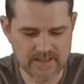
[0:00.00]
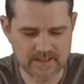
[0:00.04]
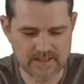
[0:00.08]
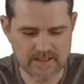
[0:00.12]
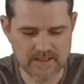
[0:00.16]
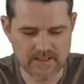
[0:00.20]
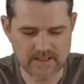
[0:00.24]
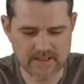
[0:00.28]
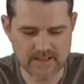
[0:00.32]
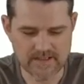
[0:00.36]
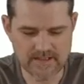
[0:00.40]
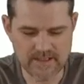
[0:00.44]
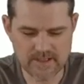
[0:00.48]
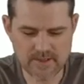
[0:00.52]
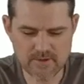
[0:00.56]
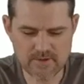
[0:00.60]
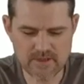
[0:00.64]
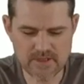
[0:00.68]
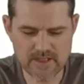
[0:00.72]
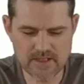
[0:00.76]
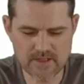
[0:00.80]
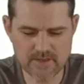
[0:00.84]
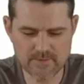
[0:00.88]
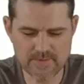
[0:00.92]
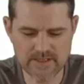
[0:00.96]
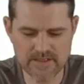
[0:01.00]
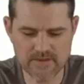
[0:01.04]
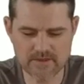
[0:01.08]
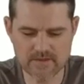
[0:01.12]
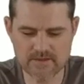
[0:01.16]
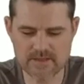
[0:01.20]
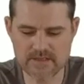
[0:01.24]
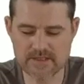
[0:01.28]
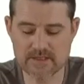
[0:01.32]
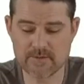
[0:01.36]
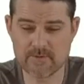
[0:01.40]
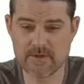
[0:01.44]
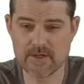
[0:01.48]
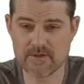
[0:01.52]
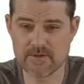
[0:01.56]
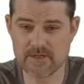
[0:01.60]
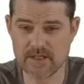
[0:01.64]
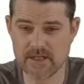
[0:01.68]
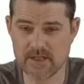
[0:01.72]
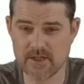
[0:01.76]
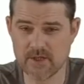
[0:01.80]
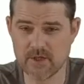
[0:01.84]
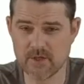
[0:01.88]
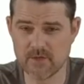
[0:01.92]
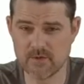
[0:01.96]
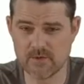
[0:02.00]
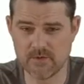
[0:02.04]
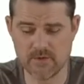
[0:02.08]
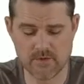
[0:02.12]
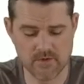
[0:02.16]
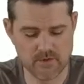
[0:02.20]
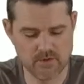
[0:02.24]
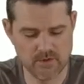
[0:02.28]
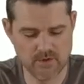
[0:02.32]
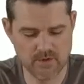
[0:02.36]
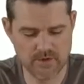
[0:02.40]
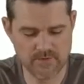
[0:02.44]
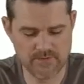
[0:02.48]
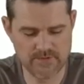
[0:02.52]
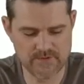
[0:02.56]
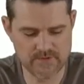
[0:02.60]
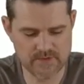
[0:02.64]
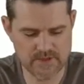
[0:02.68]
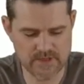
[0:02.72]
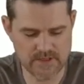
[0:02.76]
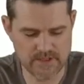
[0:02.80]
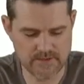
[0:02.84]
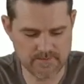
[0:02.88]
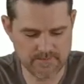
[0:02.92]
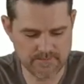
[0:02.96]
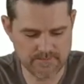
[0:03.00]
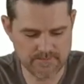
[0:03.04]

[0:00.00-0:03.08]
Executing a method is reusing code, obviously.